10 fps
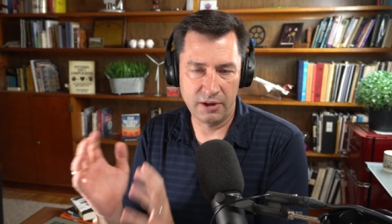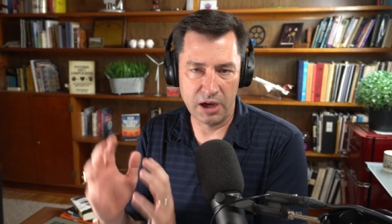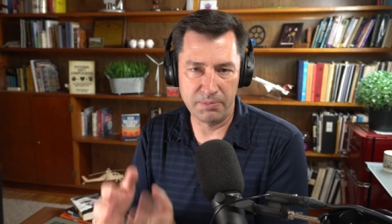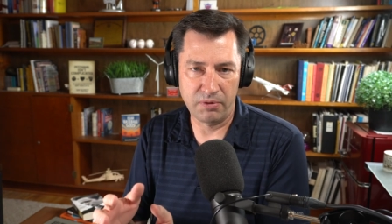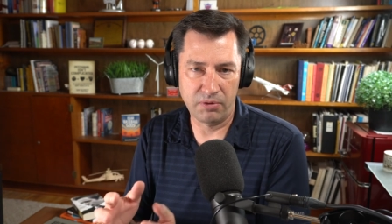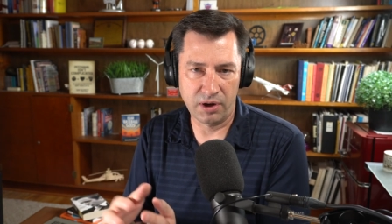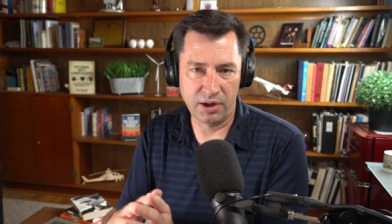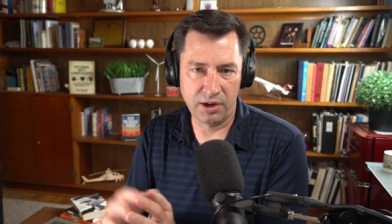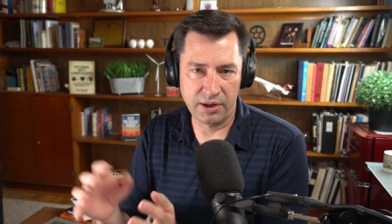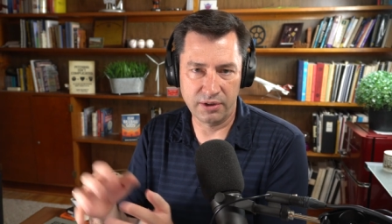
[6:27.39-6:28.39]
up and
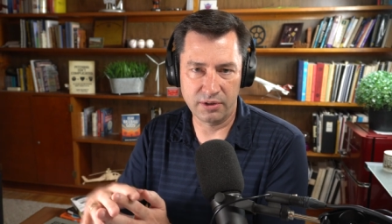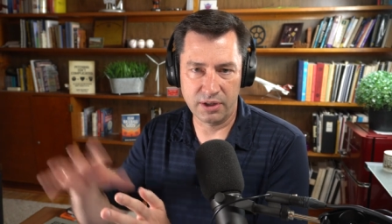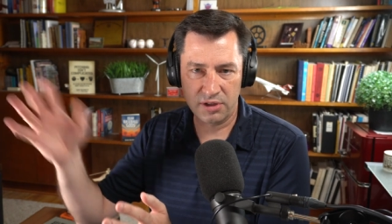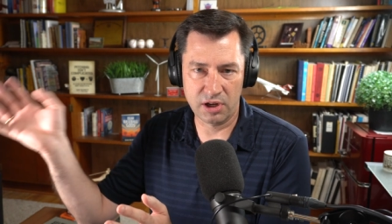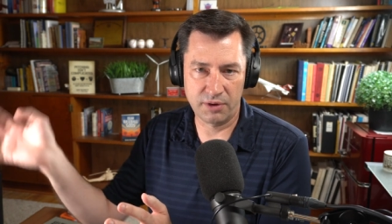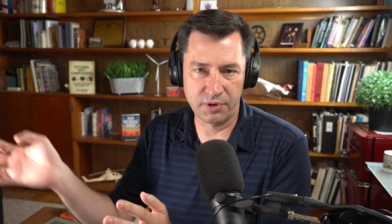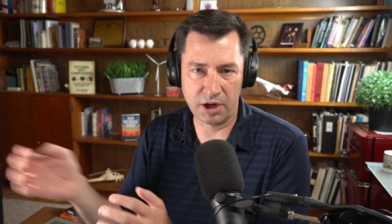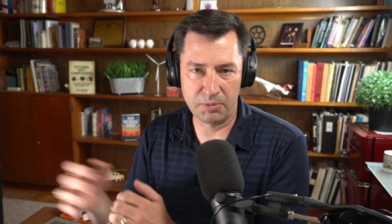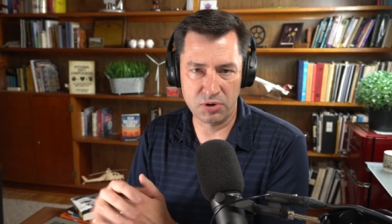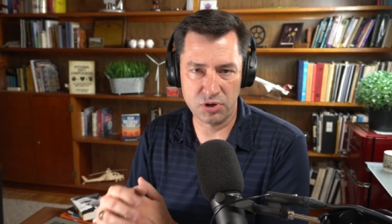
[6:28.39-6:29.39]
running and, and sell off the
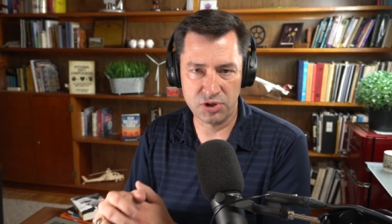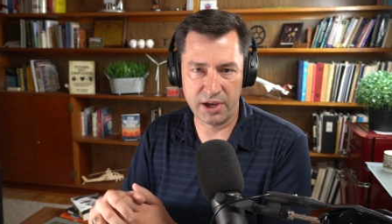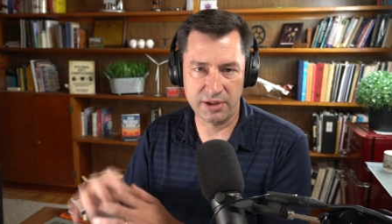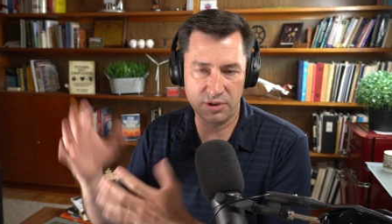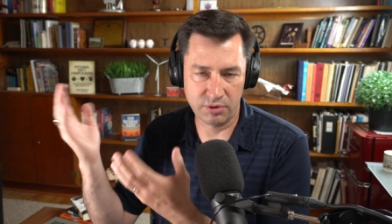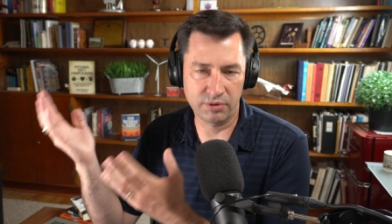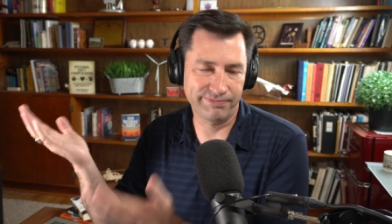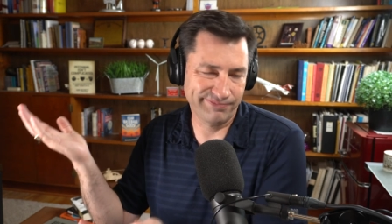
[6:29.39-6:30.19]
commercial side to